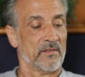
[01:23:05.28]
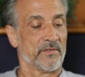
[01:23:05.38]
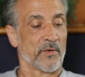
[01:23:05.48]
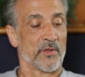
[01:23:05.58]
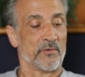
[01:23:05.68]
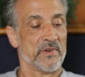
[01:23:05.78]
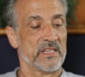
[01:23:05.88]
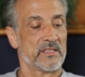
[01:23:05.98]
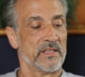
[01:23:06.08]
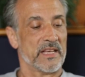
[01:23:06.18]
For the
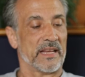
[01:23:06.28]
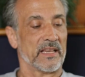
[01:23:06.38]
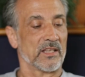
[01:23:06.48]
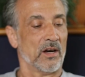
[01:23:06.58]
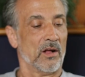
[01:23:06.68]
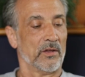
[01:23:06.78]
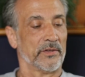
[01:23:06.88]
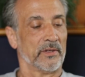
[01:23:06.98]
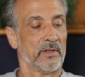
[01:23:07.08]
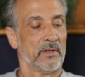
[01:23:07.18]
reason that I
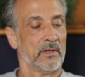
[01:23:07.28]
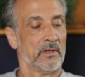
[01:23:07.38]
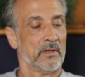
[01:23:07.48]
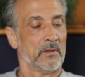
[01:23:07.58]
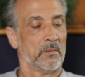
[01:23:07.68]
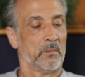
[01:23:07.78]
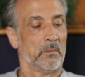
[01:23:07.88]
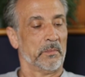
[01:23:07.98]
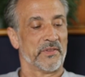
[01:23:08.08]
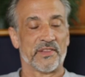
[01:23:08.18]
called,
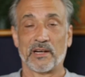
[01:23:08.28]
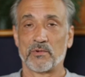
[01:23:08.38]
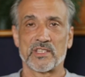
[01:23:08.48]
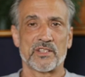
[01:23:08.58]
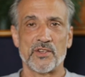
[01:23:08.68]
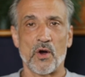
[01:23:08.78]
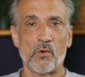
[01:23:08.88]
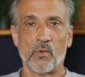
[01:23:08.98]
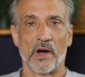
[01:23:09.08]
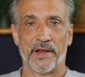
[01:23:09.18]
but there was no
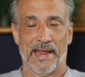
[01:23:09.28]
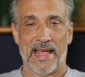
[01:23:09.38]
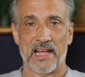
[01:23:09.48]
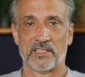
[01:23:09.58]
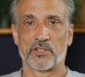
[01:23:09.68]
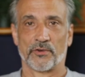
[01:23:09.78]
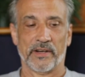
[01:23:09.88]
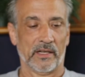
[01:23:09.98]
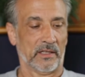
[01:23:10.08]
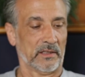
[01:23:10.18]
one
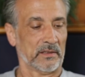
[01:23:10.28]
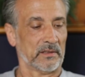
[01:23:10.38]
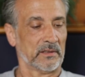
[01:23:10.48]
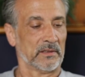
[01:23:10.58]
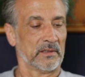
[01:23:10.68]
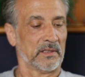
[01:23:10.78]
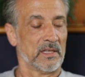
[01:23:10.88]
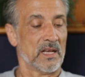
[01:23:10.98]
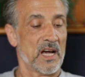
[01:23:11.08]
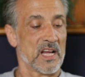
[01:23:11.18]
answering.
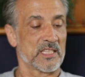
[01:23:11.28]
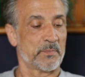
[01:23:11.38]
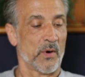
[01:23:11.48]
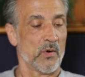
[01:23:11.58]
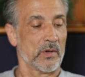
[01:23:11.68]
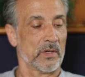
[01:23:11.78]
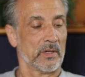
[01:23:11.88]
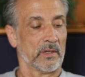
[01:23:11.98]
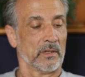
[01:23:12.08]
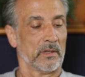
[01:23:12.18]
I spoke,
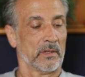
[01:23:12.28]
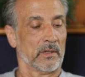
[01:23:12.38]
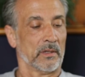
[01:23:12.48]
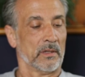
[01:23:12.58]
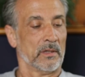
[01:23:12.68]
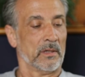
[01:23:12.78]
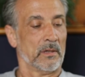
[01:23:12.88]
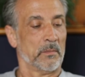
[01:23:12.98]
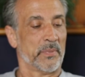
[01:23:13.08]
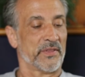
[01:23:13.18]

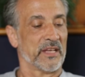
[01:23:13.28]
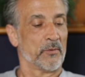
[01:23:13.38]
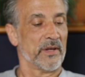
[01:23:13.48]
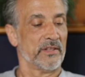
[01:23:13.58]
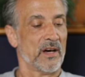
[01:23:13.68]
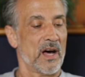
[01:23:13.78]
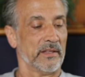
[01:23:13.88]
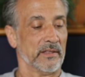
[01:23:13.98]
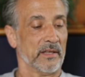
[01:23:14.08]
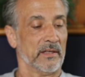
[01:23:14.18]
but there were
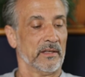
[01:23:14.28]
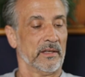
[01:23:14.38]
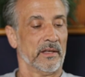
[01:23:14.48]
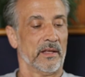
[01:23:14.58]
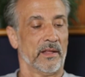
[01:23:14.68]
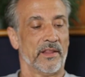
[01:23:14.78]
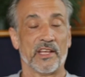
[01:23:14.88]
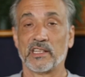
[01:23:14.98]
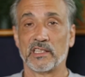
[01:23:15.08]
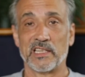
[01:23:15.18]
none
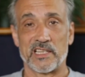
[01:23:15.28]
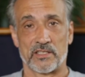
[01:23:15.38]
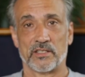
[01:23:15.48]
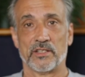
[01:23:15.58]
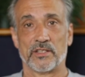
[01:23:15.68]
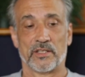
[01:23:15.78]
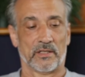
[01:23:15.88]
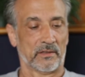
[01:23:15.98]
that listened.